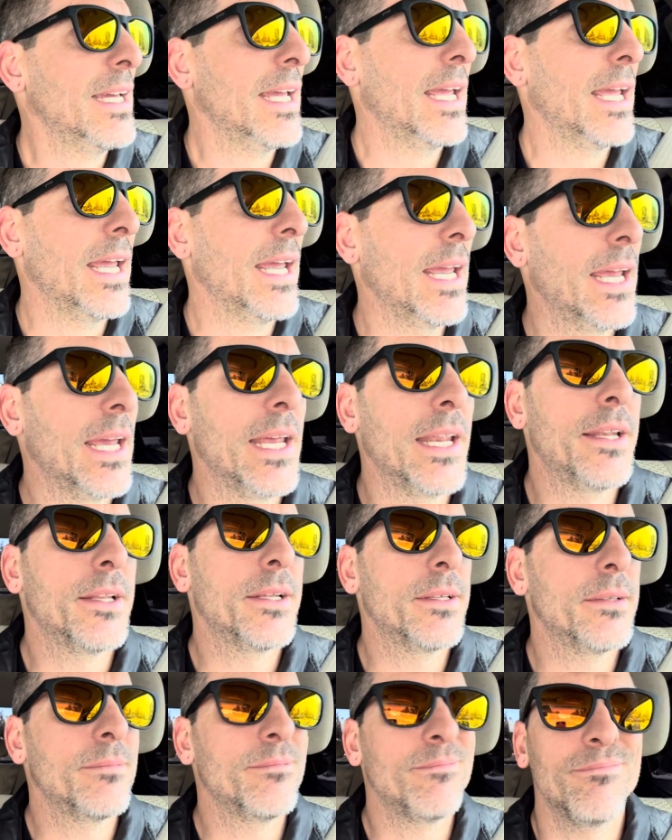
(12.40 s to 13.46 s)
and
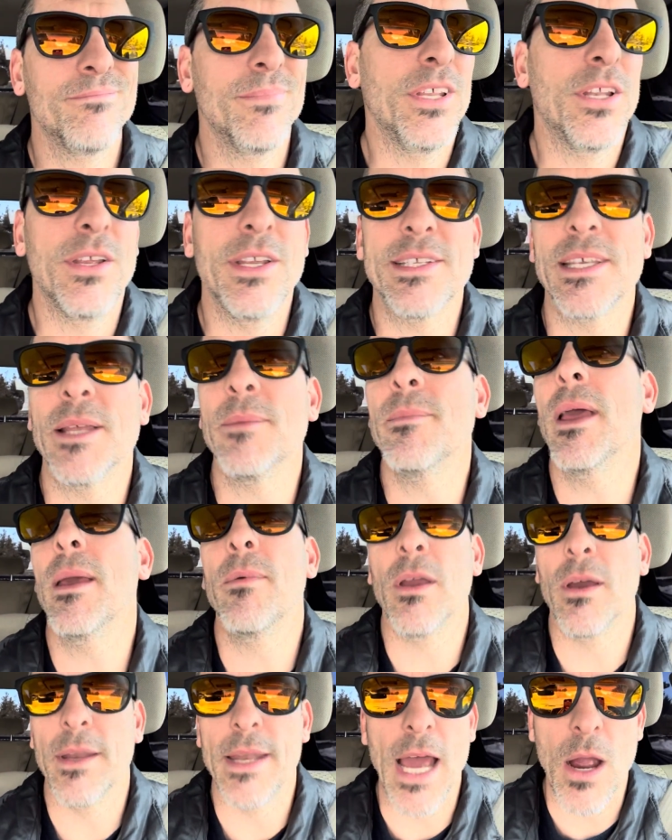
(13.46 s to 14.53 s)
you know, he said
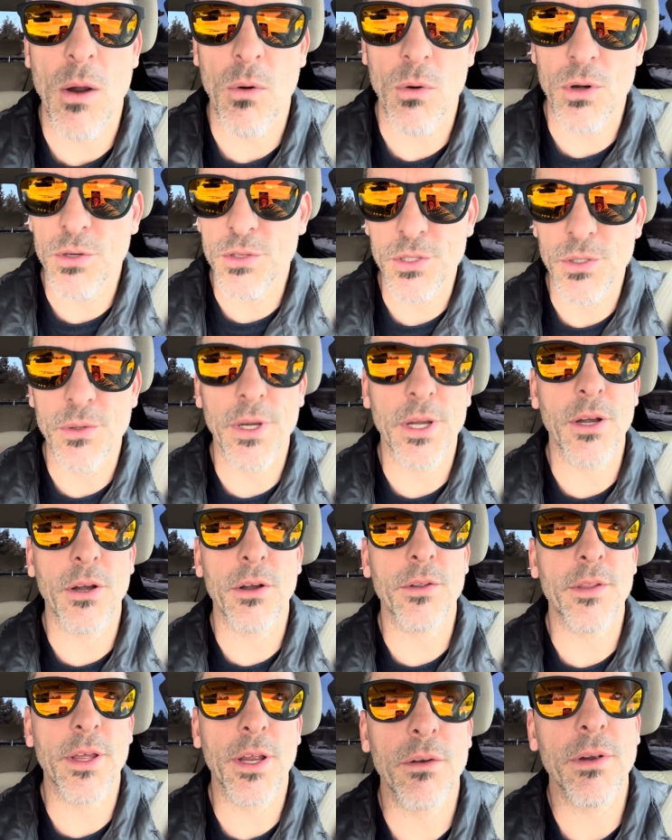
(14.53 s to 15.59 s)
maybe an hour or two here
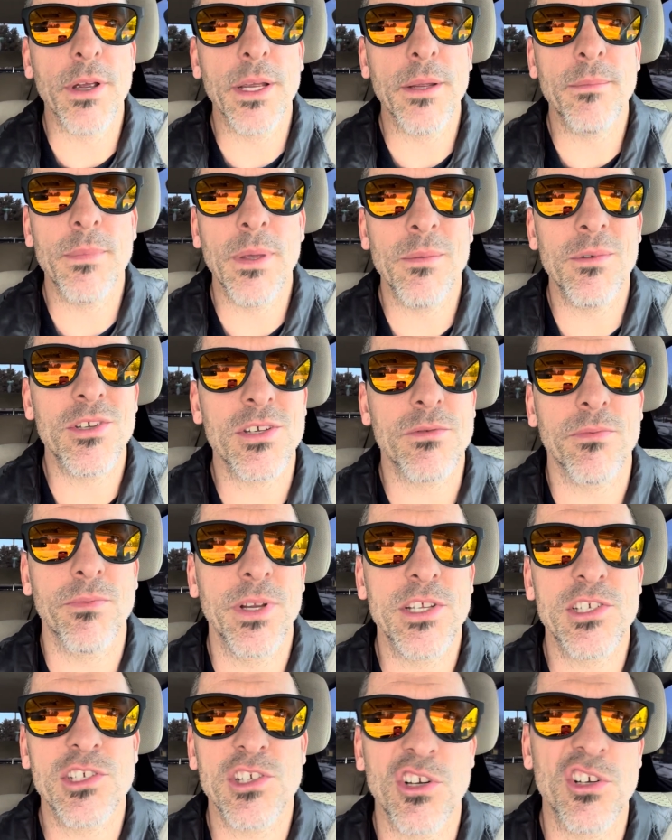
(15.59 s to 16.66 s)
or there, right? Maybe just
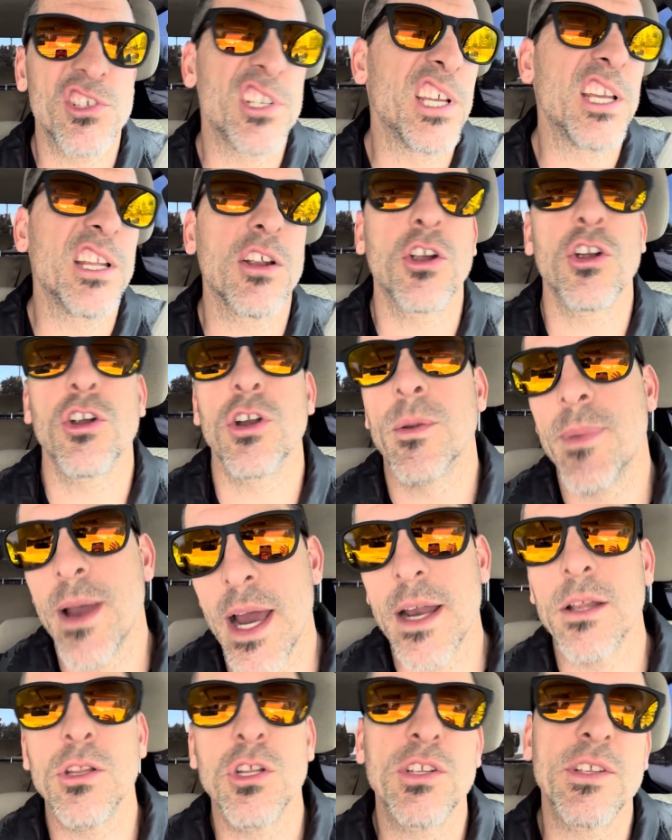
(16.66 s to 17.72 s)
researched it, heard
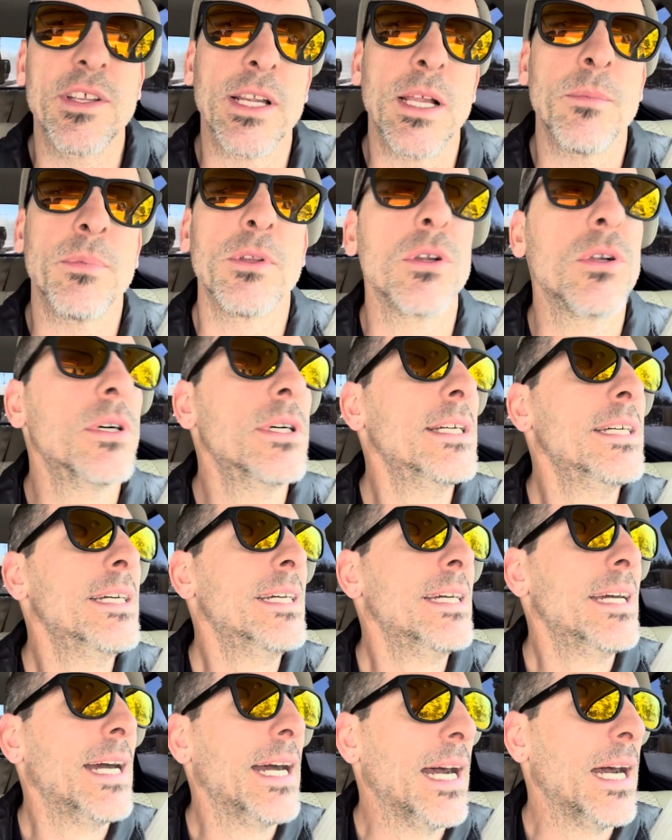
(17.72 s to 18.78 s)
about it, looked it up a little.
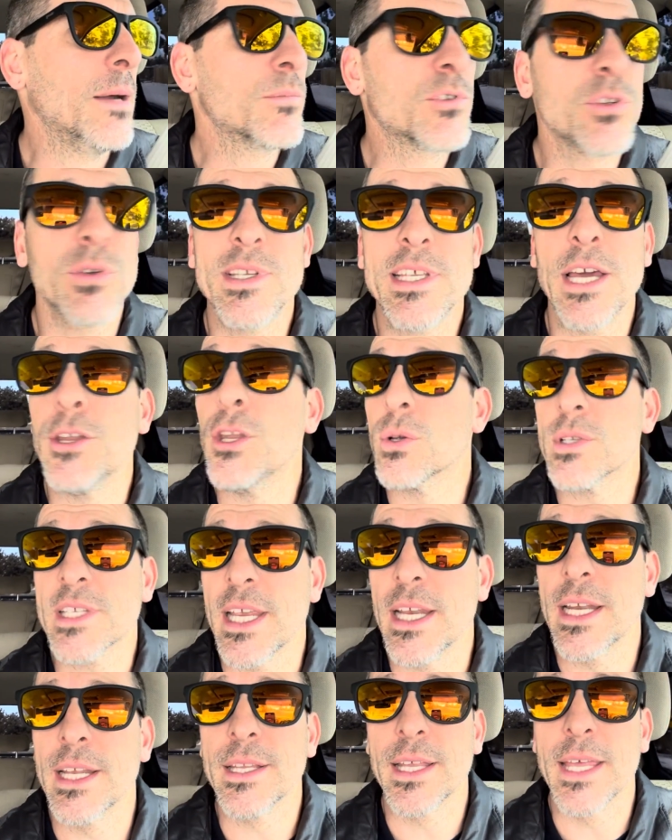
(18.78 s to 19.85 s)
Um, so he's got no
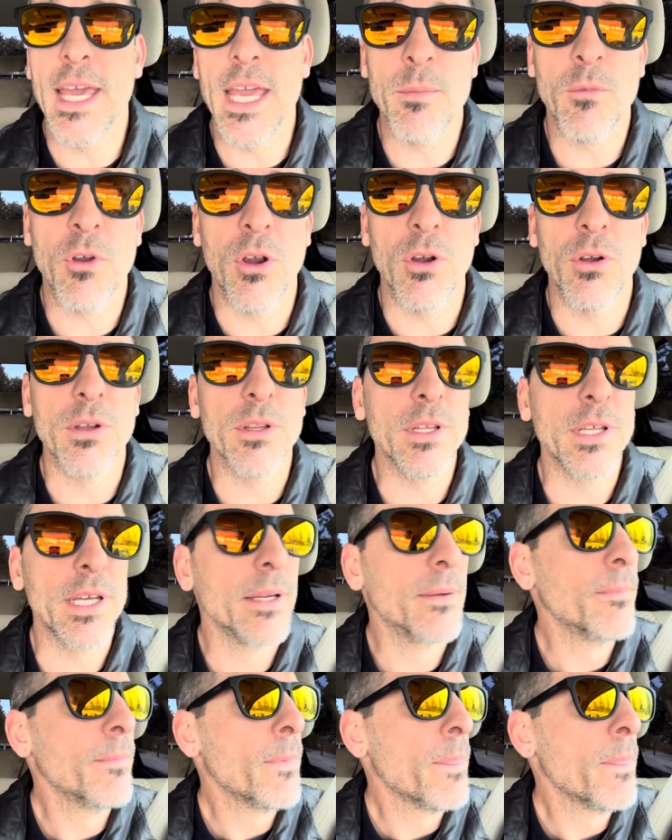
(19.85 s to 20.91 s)
skin in the game currently.
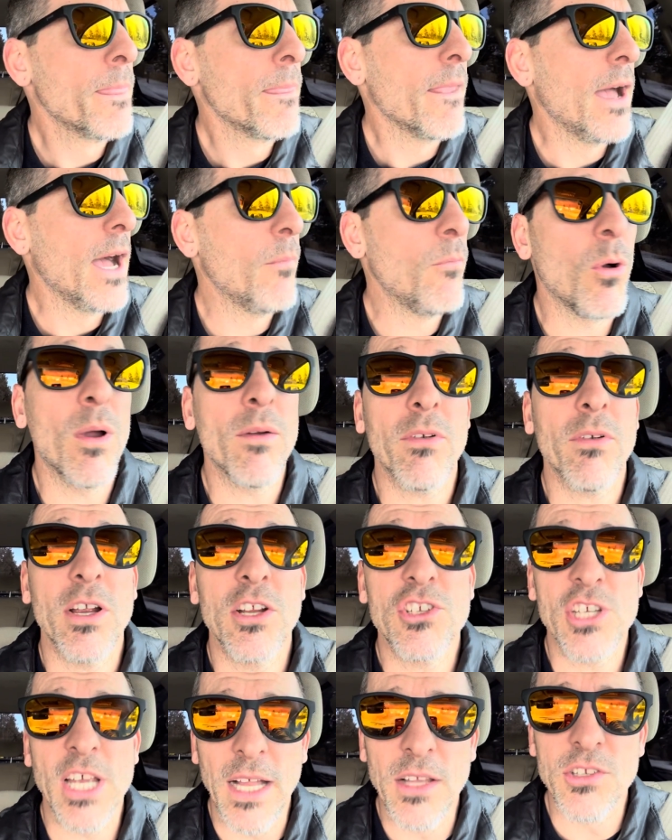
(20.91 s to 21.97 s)
Um, however, I
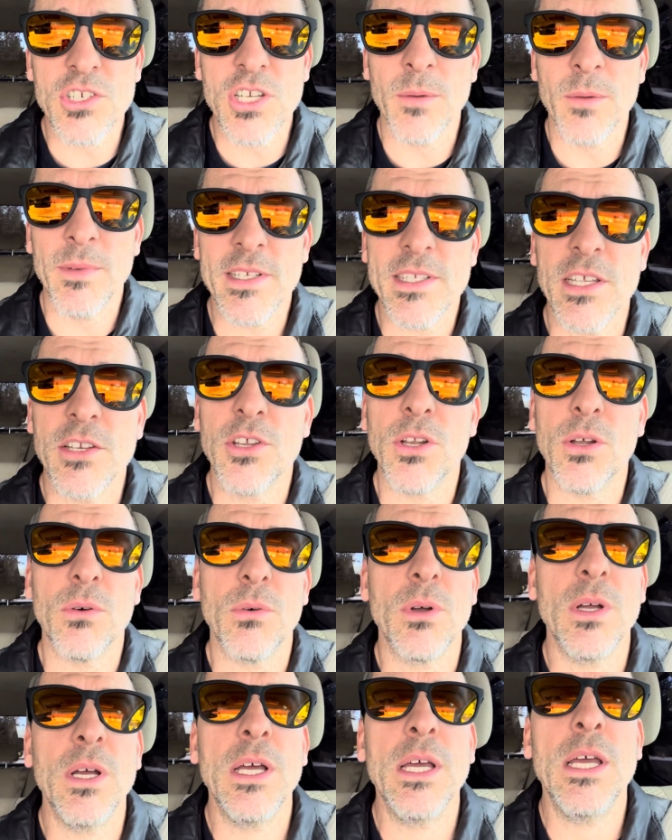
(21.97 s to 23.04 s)
challenged him. I said, you
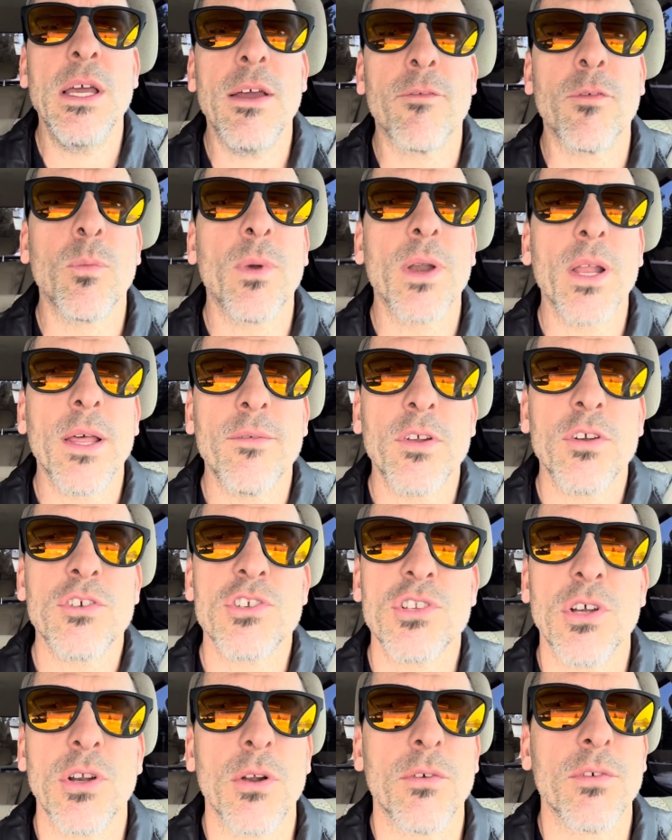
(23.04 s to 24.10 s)
know, from what I've
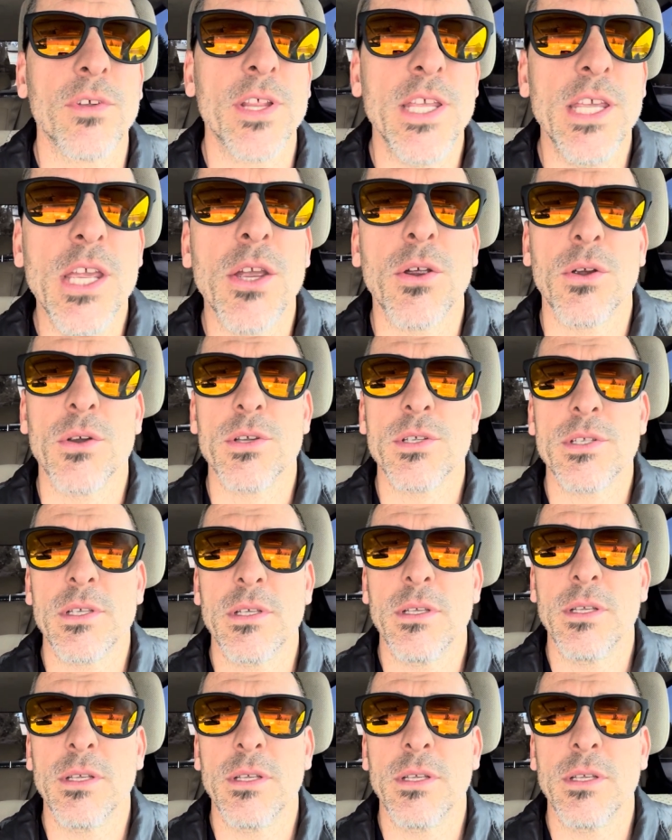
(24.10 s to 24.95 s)
understood over the years,